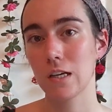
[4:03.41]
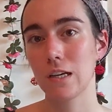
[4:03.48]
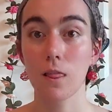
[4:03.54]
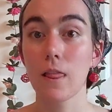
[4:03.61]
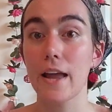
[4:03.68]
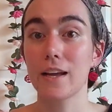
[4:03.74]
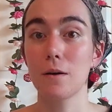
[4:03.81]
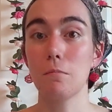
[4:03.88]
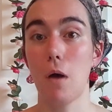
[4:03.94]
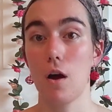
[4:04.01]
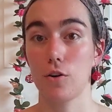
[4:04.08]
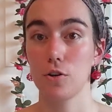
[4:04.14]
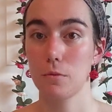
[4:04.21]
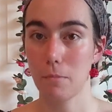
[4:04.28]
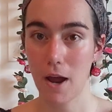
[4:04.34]
like a
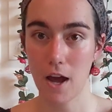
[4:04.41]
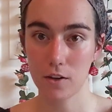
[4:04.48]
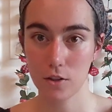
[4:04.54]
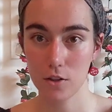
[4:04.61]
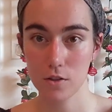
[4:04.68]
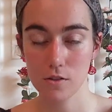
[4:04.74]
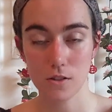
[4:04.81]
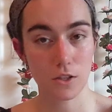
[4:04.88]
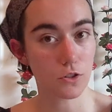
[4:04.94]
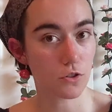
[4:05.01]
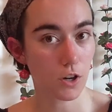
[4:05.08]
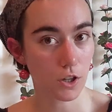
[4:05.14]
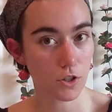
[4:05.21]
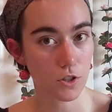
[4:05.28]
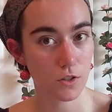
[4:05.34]
modern patterns
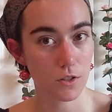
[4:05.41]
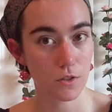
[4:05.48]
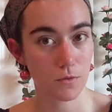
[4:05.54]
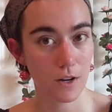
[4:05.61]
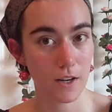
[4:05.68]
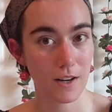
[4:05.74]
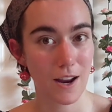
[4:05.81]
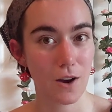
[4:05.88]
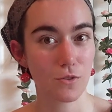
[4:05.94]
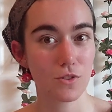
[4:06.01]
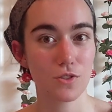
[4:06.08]
instructions is written out.